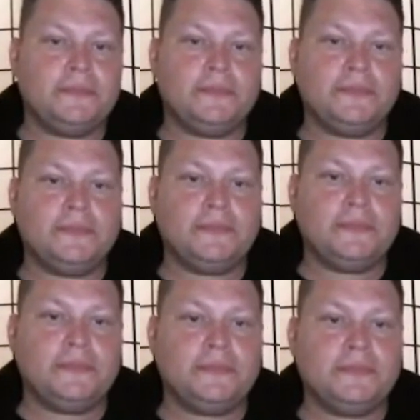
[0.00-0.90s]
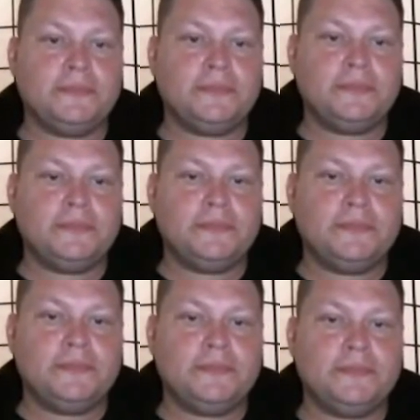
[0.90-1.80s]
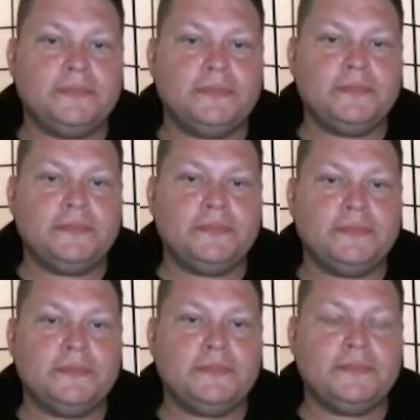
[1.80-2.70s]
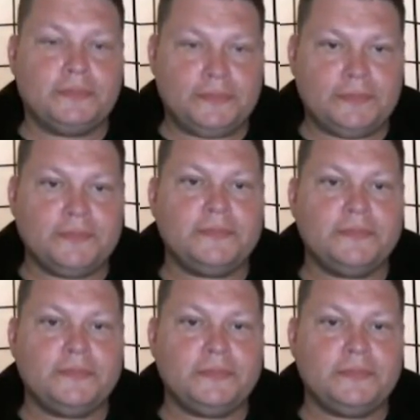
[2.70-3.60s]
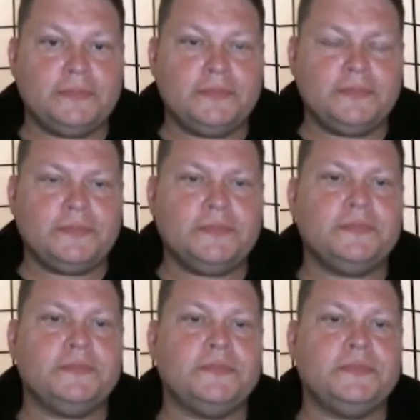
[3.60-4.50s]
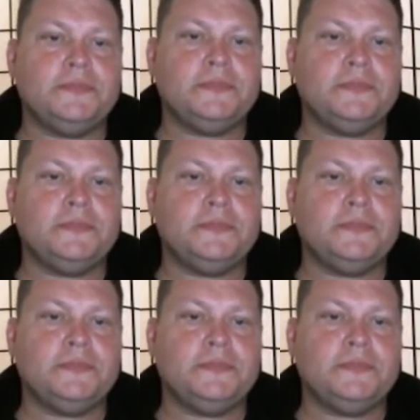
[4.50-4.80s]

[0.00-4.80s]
This person isn't speaking.